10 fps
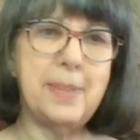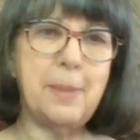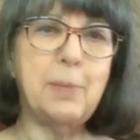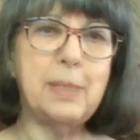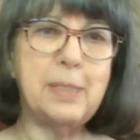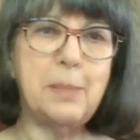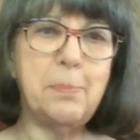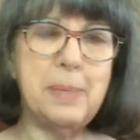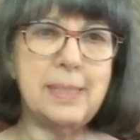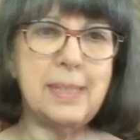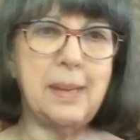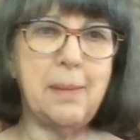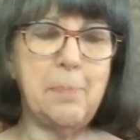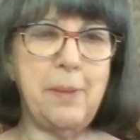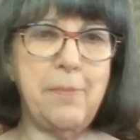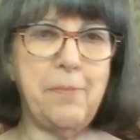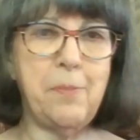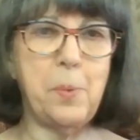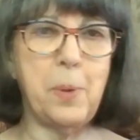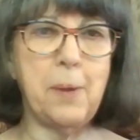that was missing
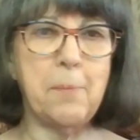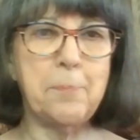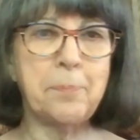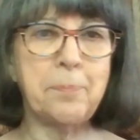before.